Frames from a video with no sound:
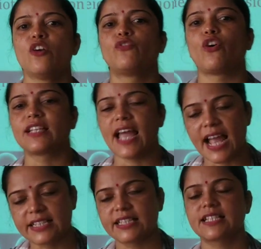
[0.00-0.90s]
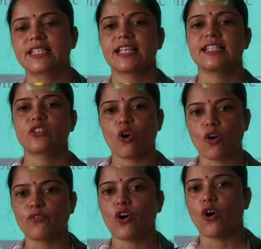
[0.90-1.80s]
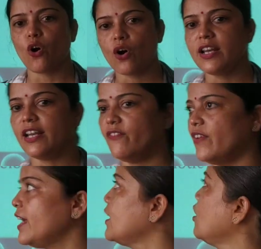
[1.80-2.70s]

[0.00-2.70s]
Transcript: for the existence of all living